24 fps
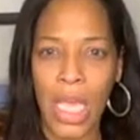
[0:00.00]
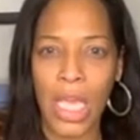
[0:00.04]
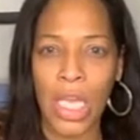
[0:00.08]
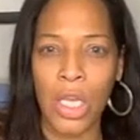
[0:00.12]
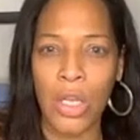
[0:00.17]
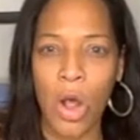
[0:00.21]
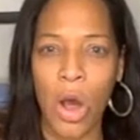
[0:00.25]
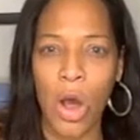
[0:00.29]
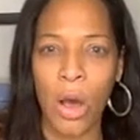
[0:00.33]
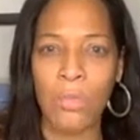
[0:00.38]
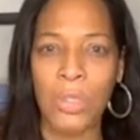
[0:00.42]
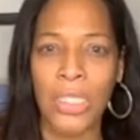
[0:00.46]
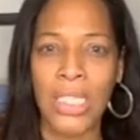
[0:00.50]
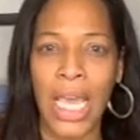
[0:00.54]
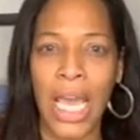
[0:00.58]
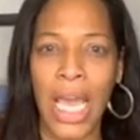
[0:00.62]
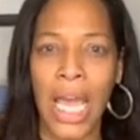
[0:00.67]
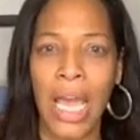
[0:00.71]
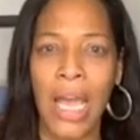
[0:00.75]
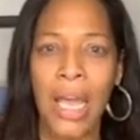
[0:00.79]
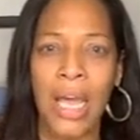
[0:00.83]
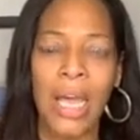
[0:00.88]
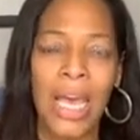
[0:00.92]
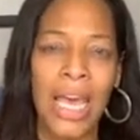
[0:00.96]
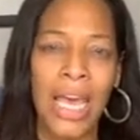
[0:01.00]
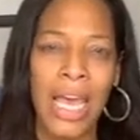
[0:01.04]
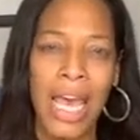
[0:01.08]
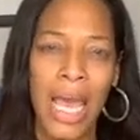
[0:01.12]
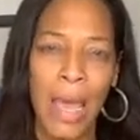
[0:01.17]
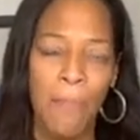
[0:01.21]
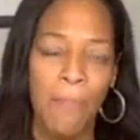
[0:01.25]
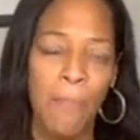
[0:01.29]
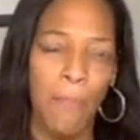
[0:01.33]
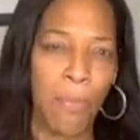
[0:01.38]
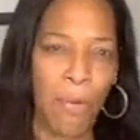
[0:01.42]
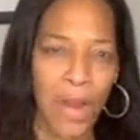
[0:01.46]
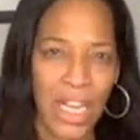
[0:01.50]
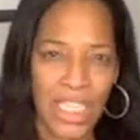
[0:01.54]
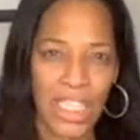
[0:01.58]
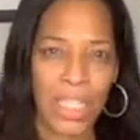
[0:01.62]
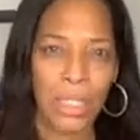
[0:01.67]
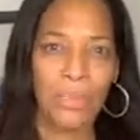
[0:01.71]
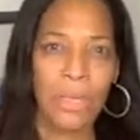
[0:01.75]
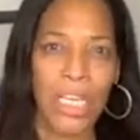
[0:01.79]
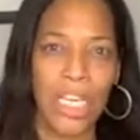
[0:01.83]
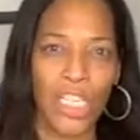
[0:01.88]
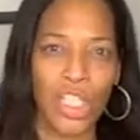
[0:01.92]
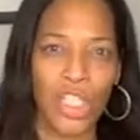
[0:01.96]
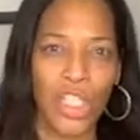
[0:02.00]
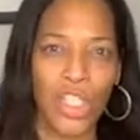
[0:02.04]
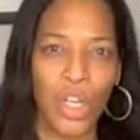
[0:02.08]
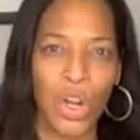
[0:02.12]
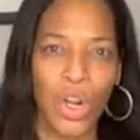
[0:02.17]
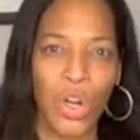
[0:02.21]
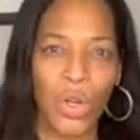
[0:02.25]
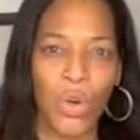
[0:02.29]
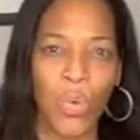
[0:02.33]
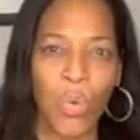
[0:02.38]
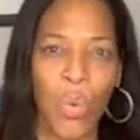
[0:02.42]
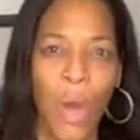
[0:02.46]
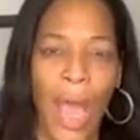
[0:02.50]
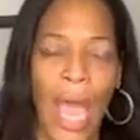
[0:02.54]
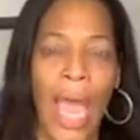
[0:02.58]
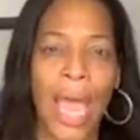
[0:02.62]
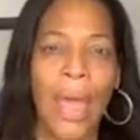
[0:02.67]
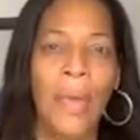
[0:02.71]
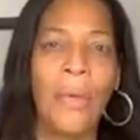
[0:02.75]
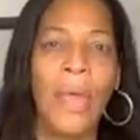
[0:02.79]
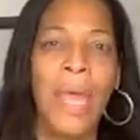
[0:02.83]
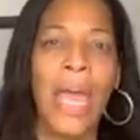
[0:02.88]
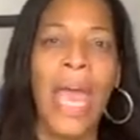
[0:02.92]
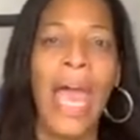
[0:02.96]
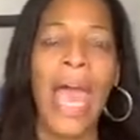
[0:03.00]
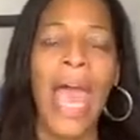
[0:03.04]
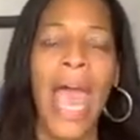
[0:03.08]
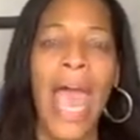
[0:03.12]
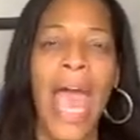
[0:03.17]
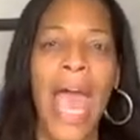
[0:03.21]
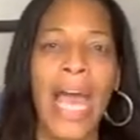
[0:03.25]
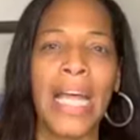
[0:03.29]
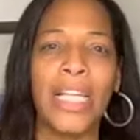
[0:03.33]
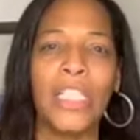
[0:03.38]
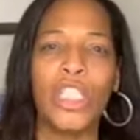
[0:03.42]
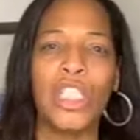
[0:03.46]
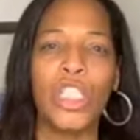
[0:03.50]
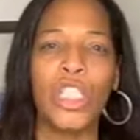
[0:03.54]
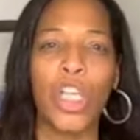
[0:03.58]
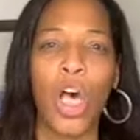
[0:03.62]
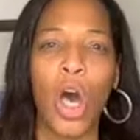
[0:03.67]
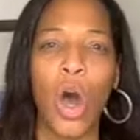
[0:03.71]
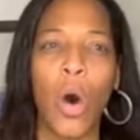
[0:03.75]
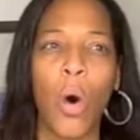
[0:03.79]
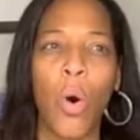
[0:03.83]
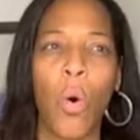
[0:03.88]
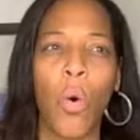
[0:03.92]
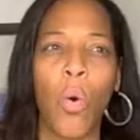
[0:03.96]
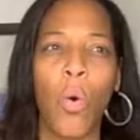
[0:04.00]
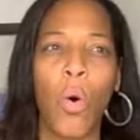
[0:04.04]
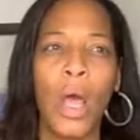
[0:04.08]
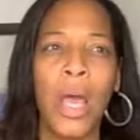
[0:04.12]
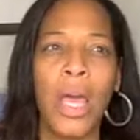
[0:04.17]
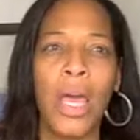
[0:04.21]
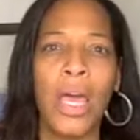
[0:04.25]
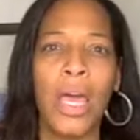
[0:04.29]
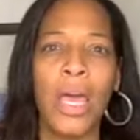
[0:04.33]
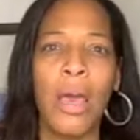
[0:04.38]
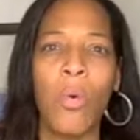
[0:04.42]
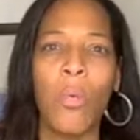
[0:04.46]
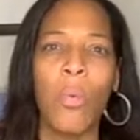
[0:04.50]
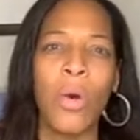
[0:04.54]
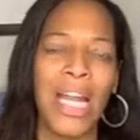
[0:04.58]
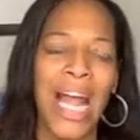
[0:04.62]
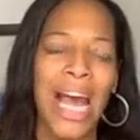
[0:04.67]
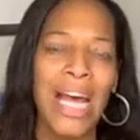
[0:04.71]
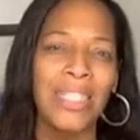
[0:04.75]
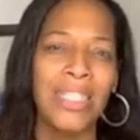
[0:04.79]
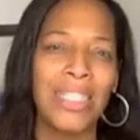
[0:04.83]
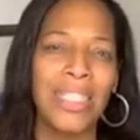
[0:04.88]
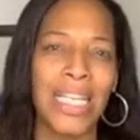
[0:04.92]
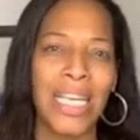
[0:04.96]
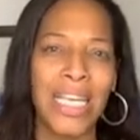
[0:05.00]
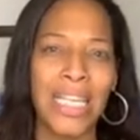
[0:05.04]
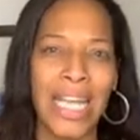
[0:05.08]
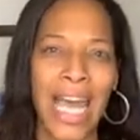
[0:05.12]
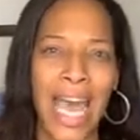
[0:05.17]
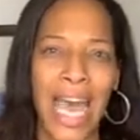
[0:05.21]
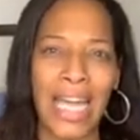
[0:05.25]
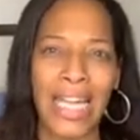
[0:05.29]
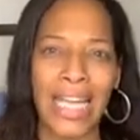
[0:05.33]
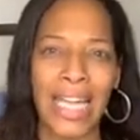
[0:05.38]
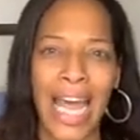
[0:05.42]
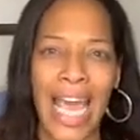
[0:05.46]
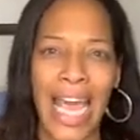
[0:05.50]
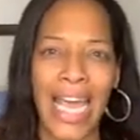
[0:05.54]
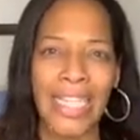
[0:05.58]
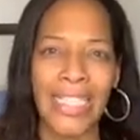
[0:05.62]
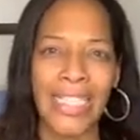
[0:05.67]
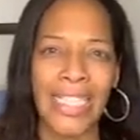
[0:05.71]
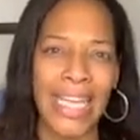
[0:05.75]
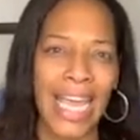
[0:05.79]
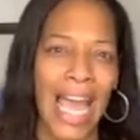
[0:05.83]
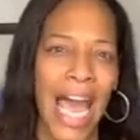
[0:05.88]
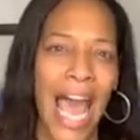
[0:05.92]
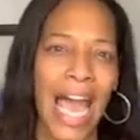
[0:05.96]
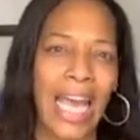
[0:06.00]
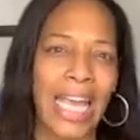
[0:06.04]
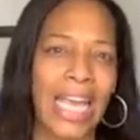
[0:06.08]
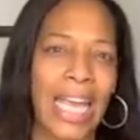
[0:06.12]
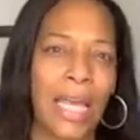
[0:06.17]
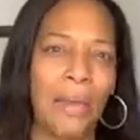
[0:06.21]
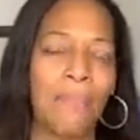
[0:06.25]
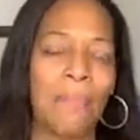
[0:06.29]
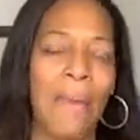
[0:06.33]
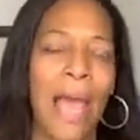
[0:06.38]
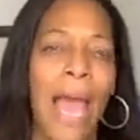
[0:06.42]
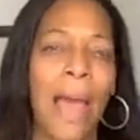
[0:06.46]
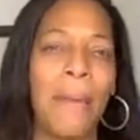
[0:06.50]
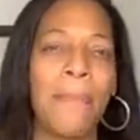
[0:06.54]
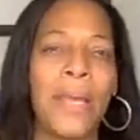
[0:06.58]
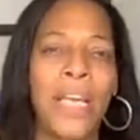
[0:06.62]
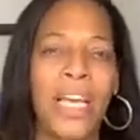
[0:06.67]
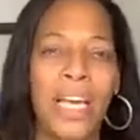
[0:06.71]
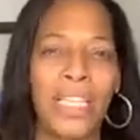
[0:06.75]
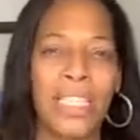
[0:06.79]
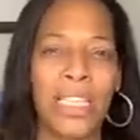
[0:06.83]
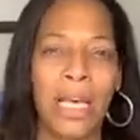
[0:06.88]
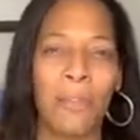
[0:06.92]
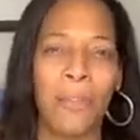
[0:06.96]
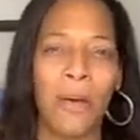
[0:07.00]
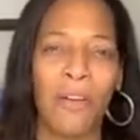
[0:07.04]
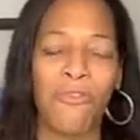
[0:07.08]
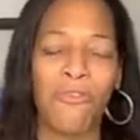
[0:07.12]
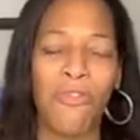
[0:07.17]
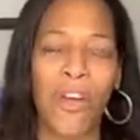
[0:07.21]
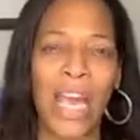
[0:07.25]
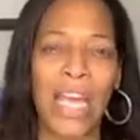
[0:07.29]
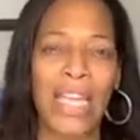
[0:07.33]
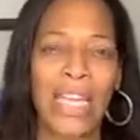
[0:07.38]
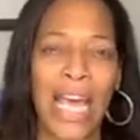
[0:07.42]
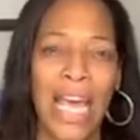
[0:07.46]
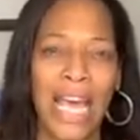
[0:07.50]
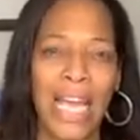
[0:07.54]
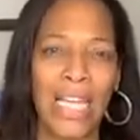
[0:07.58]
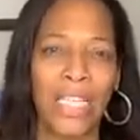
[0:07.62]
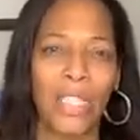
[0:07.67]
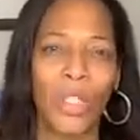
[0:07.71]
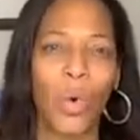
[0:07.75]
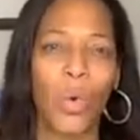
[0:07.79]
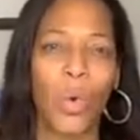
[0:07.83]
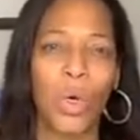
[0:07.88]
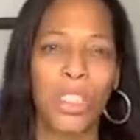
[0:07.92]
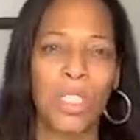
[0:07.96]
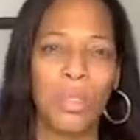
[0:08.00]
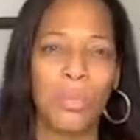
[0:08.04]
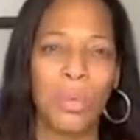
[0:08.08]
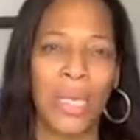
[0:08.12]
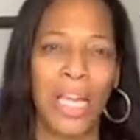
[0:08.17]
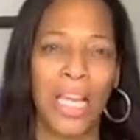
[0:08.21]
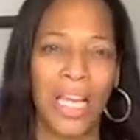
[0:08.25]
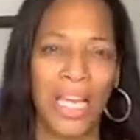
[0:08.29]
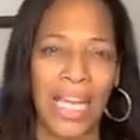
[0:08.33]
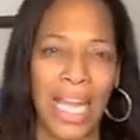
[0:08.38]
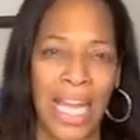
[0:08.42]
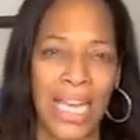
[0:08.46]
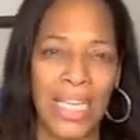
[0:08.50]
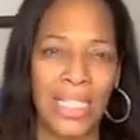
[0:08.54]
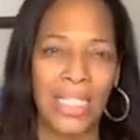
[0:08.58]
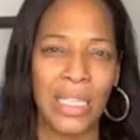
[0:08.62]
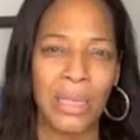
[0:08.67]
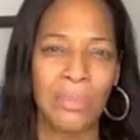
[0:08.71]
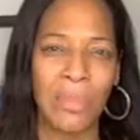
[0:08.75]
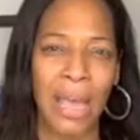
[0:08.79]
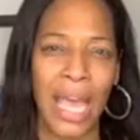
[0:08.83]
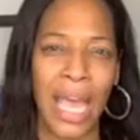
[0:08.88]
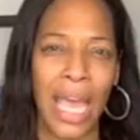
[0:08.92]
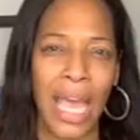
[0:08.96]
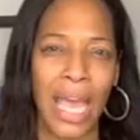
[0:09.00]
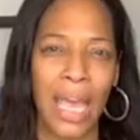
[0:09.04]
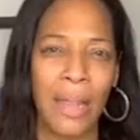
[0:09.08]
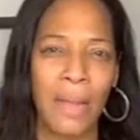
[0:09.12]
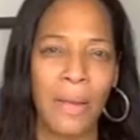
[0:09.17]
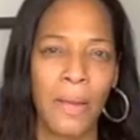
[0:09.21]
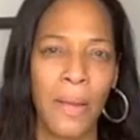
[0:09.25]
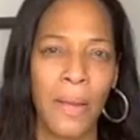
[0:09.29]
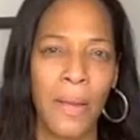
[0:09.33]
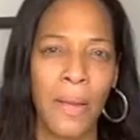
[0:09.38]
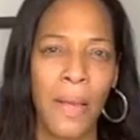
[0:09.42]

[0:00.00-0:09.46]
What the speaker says: You know what I'm saying? It pricks me a certain way. And so when I see that lazy, I get mad because I'm afraid that he's going to be a lazy man.